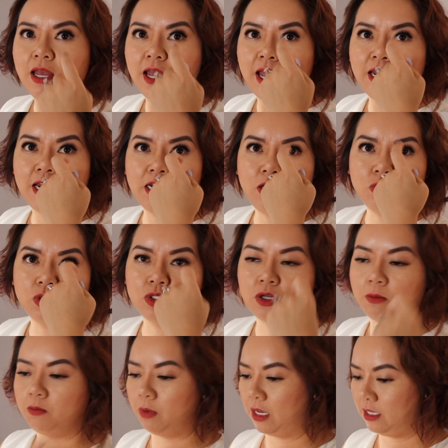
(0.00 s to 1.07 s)
And then they'll
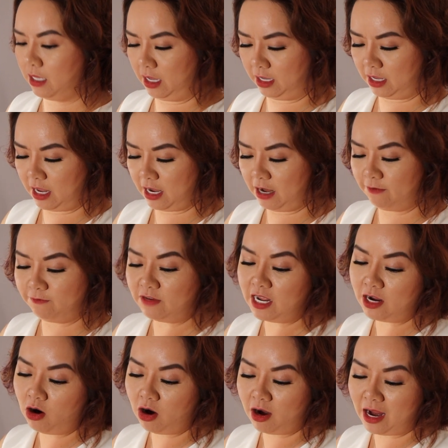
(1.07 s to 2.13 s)
start picking, and if
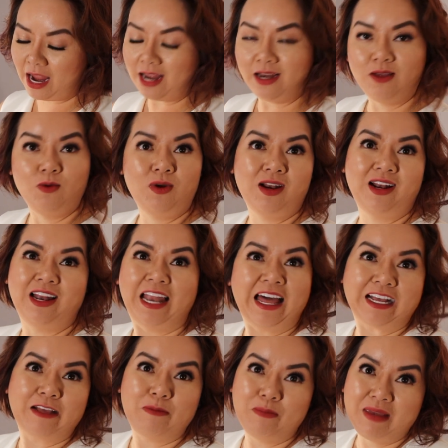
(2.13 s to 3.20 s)
they are anyone
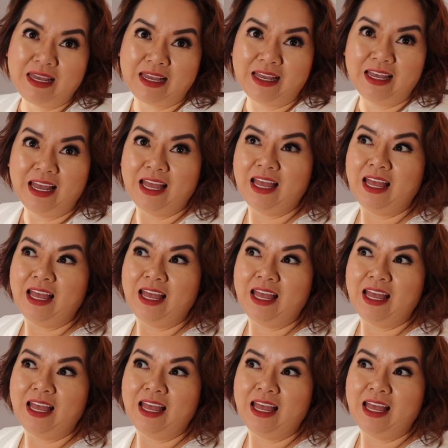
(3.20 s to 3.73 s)
like me,